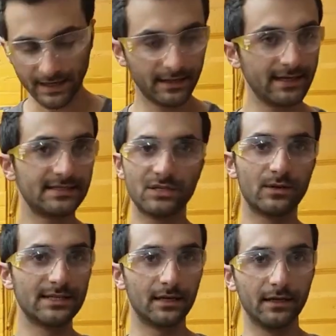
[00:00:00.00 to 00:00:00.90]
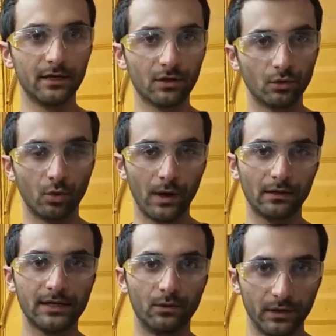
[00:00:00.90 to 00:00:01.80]
in case this wasn't clear, the, the
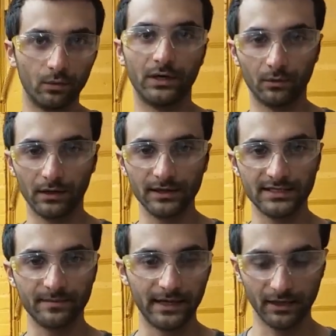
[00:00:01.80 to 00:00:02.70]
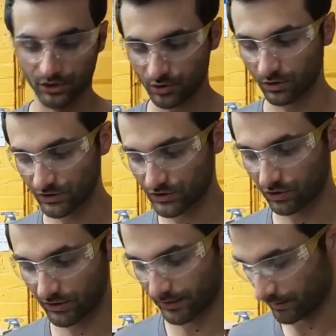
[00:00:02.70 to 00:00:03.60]
welding, when, when, you're welding, it's making a short circuit,